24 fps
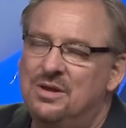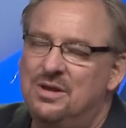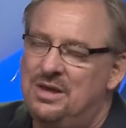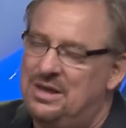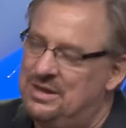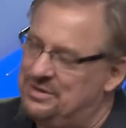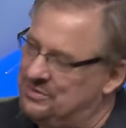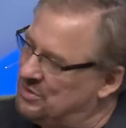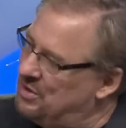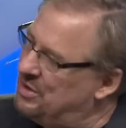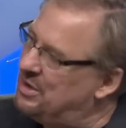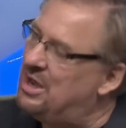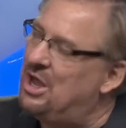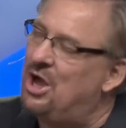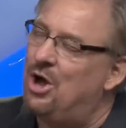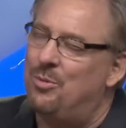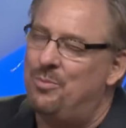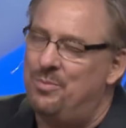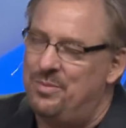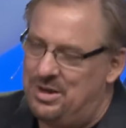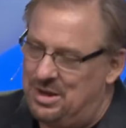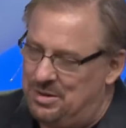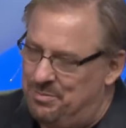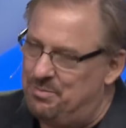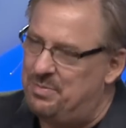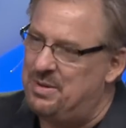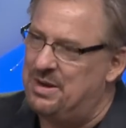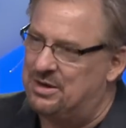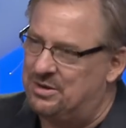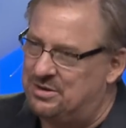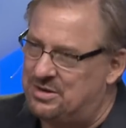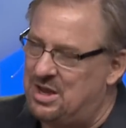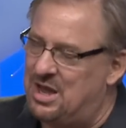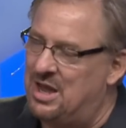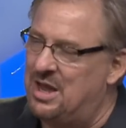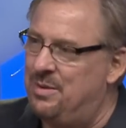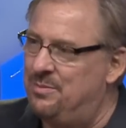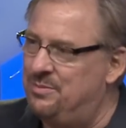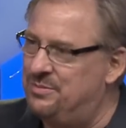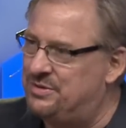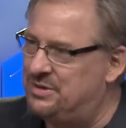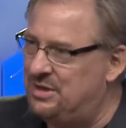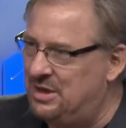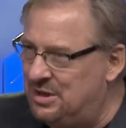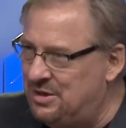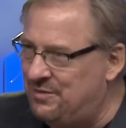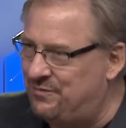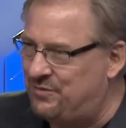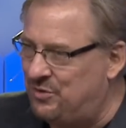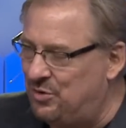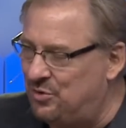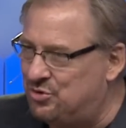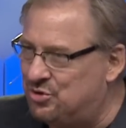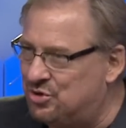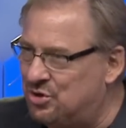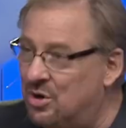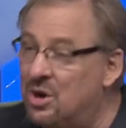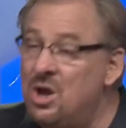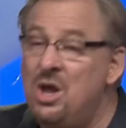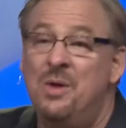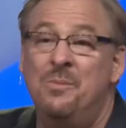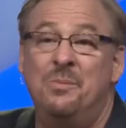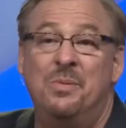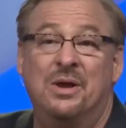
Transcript: He's going to help me in big times in the future,